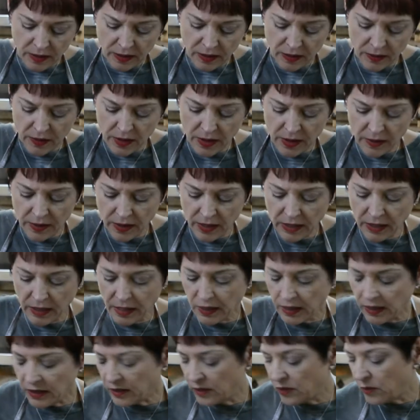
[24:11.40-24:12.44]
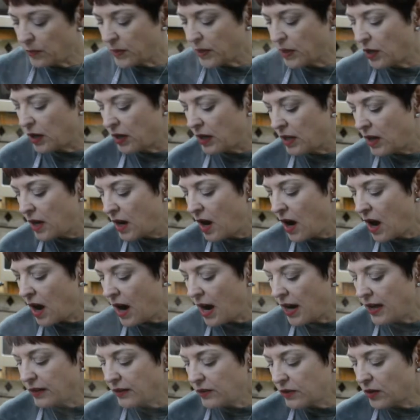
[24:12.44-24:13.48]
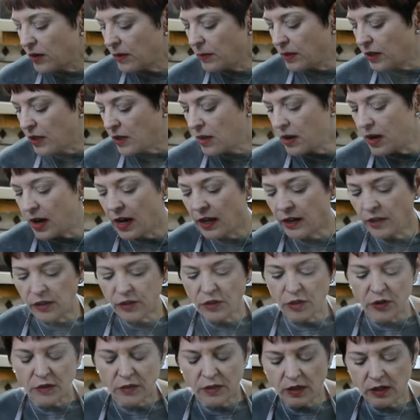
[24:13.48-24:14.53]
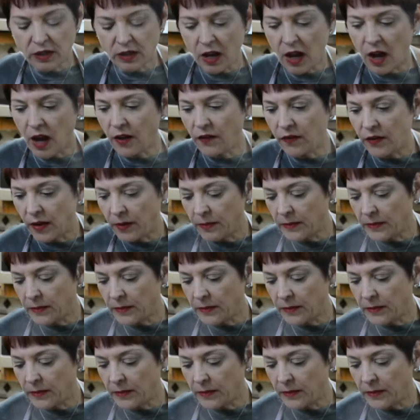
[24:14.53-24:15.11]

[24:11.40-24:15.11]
Well, I think this will be good. All right, so I'm gonna go ahead and turn this off.